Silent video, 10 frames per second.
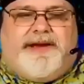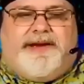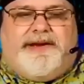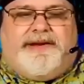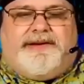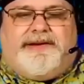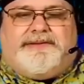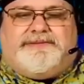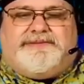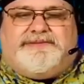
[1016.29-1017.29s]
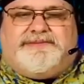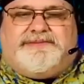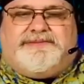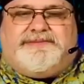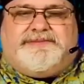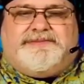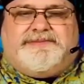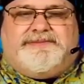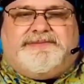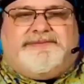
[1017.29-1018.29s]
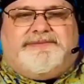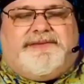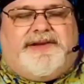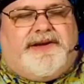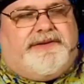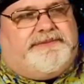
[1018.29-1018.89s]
and uh, yeah.